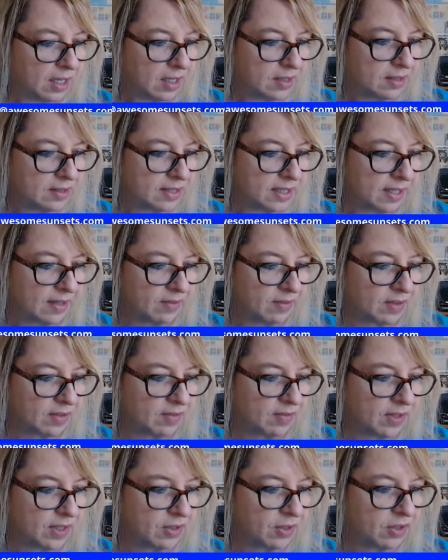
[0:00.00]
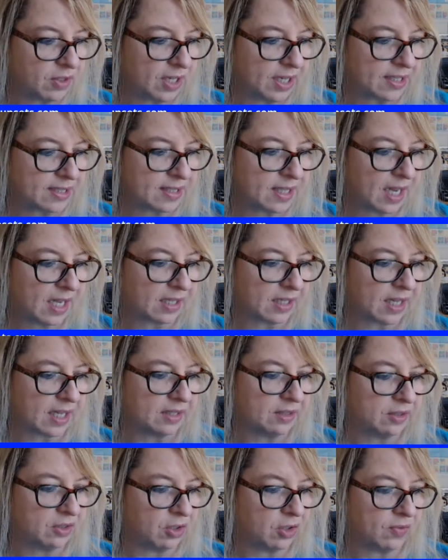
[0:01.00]
let's see, if the vendor has not
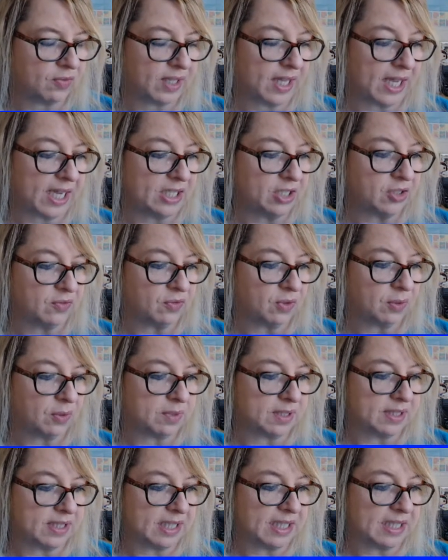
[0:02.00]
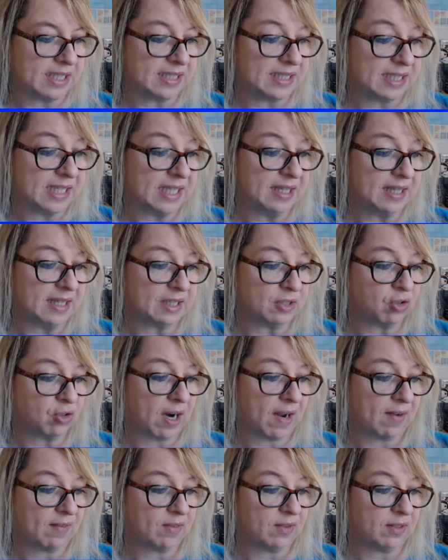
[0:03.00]
gotten notification from the CDC that
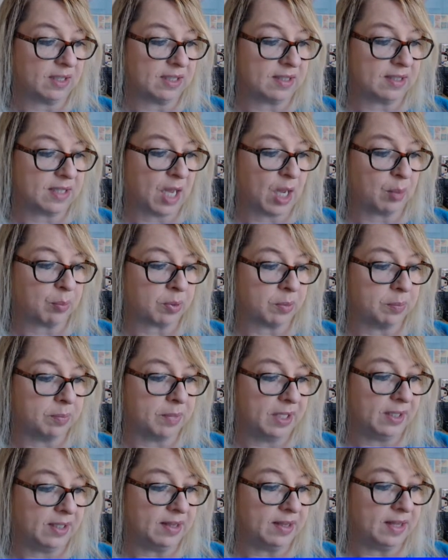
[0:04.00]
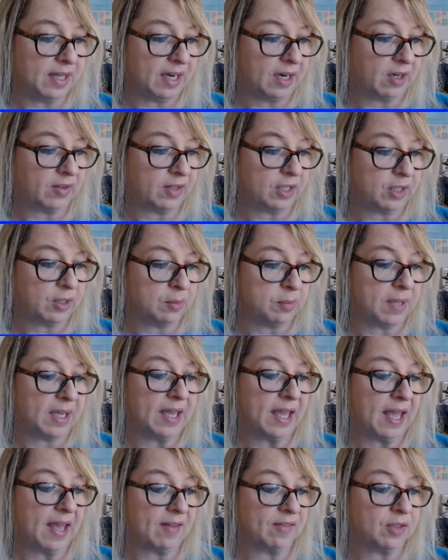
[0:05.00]
travel is not permitted there, then you
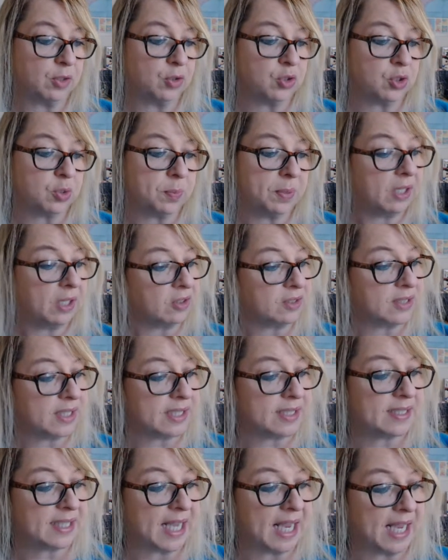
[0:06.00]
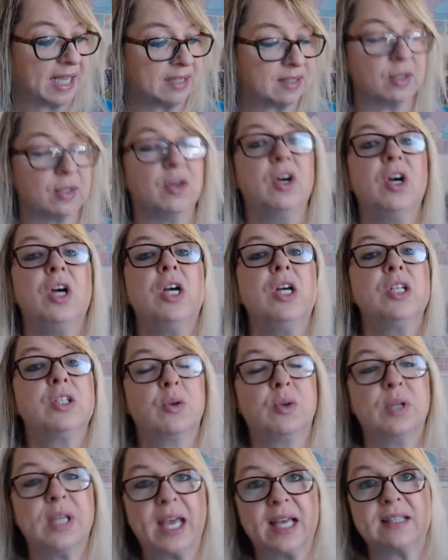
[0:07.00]
may have huge penalties to cancel.
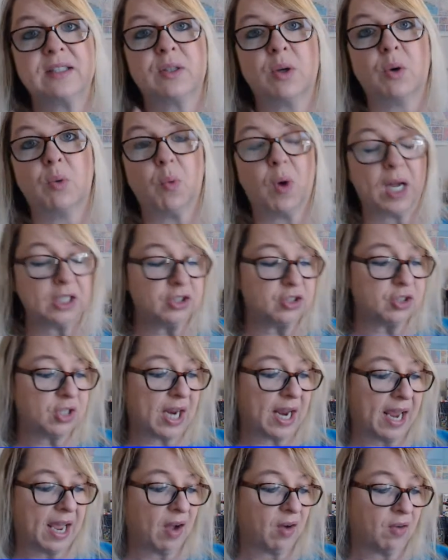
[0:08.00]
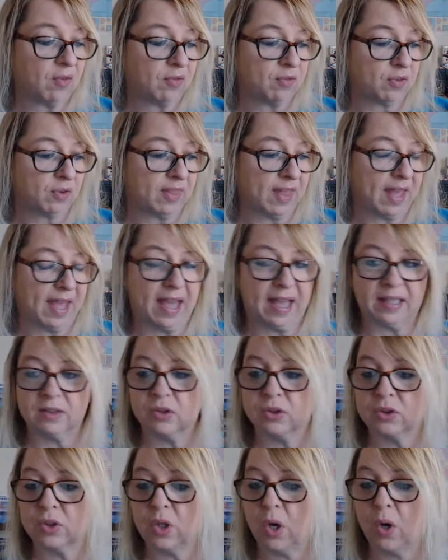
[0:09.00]
So yes, so watch out for that.
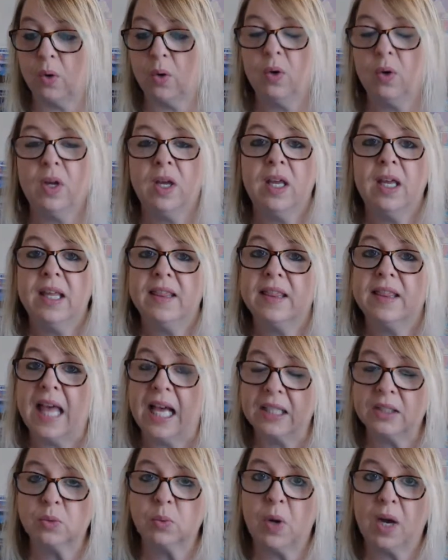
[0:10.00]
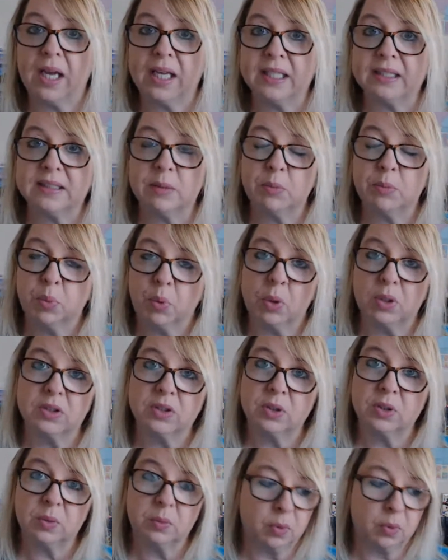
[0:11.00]
So that's why it's
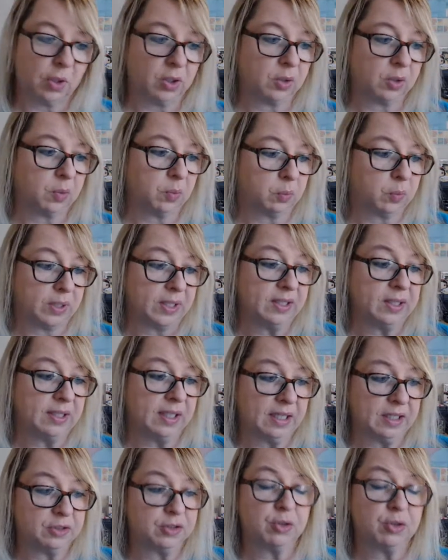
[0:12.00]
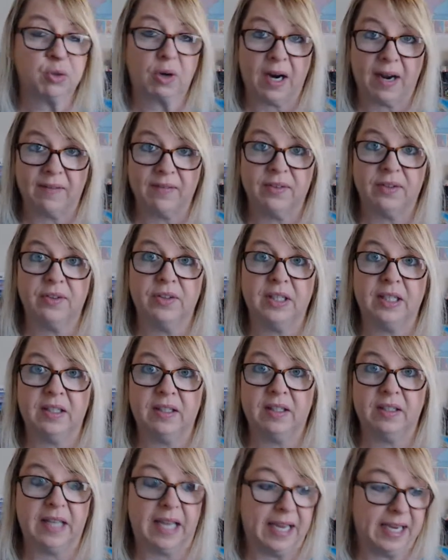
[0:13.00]
important to work with a travel
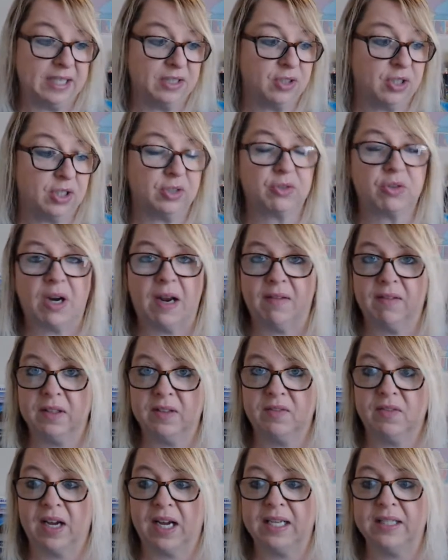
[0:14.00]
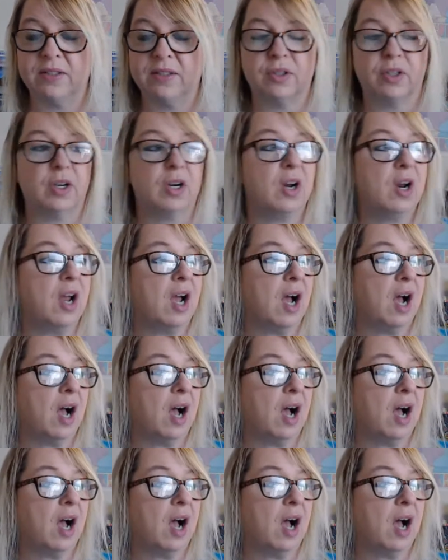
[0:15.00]
agent, travel advisor,